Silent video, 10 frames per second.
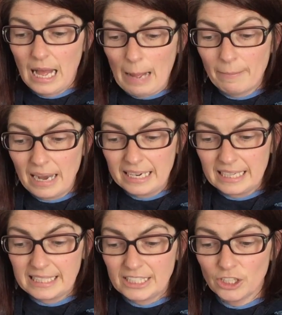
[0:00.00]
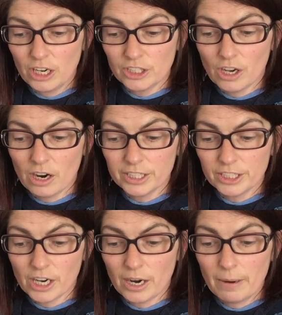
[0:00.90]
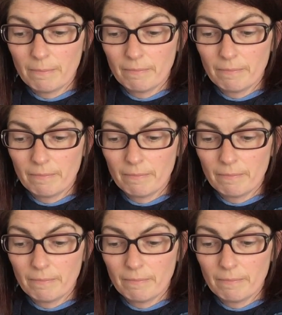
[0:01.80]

and my little sister looked hard at her.